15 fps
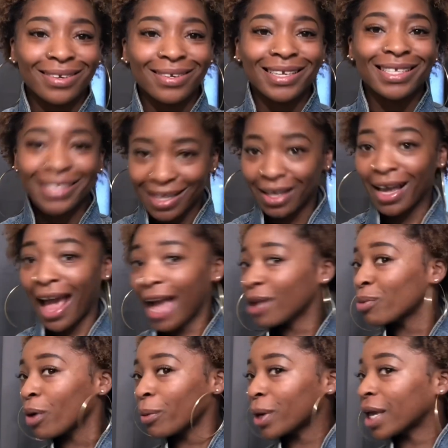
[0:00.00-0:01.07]
It's done. How you
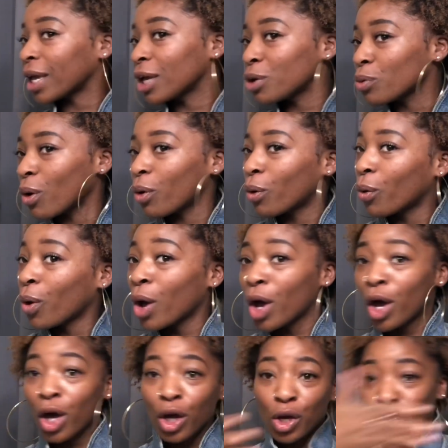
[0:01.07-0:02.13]
want it? You want
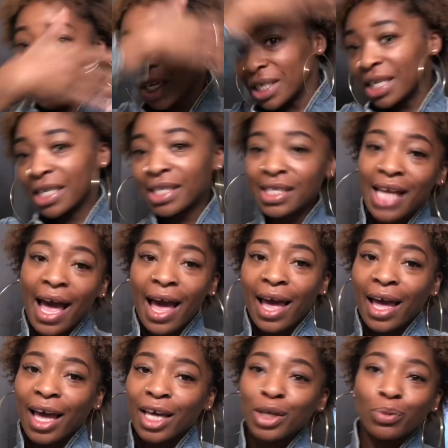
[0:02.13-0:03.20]
it to the
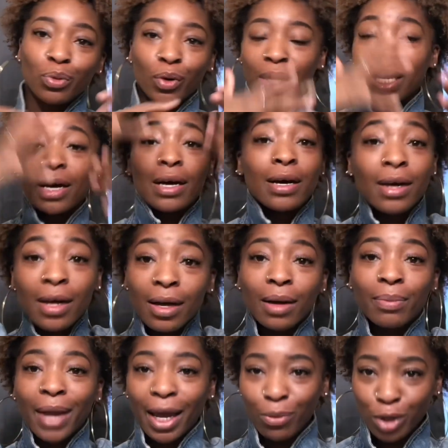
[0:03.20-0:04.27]
side? You want it
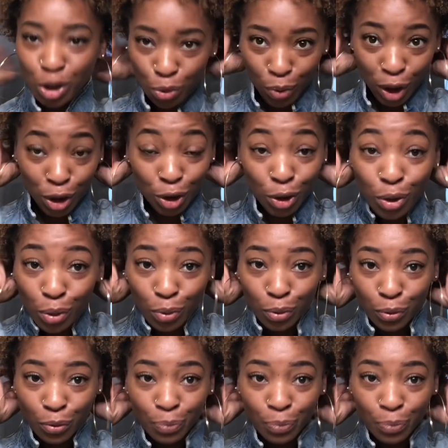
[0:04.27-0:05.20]
up? Like, what you want to do?